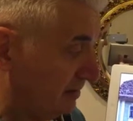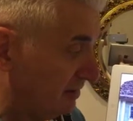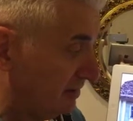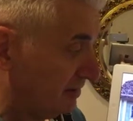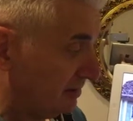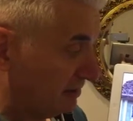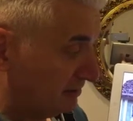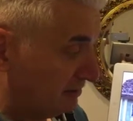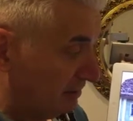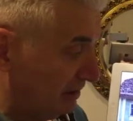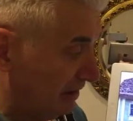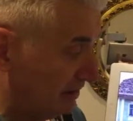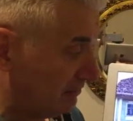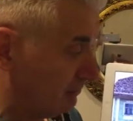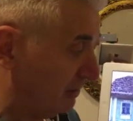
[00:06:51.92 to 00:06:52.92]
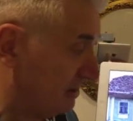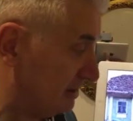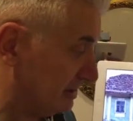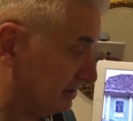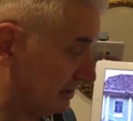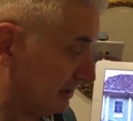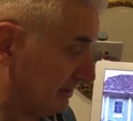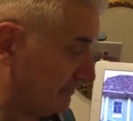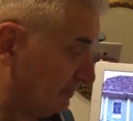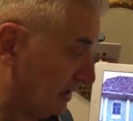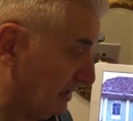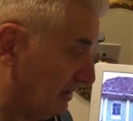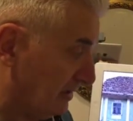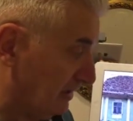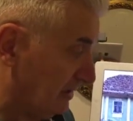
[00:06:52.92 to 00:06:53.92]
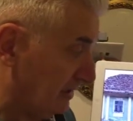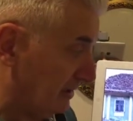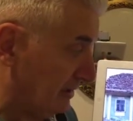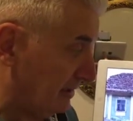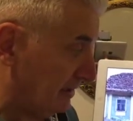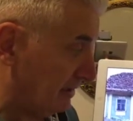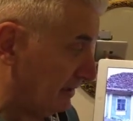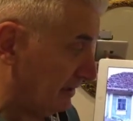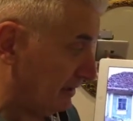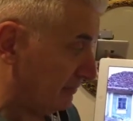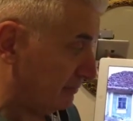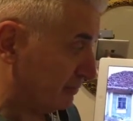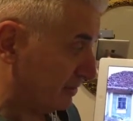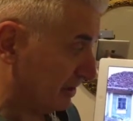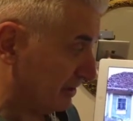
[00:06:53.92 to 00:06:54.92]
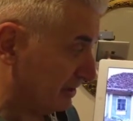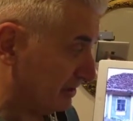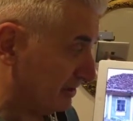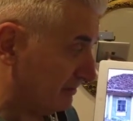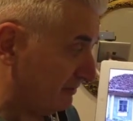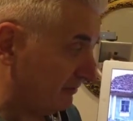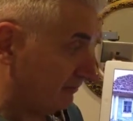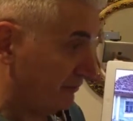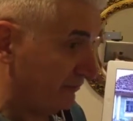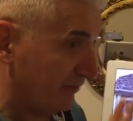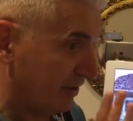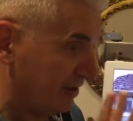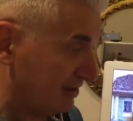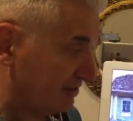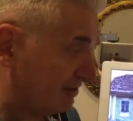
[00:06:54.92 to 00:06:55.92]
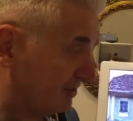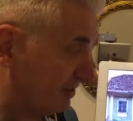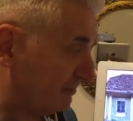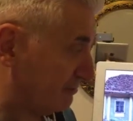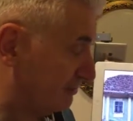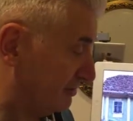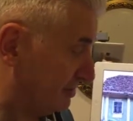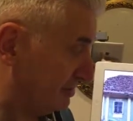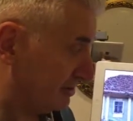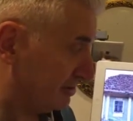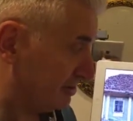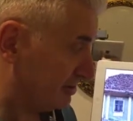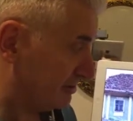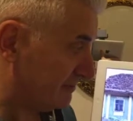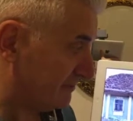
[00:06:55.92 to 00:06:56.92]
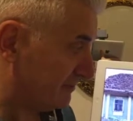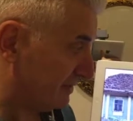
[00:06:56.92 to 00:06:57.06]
and then high quality brick. Very thick walls.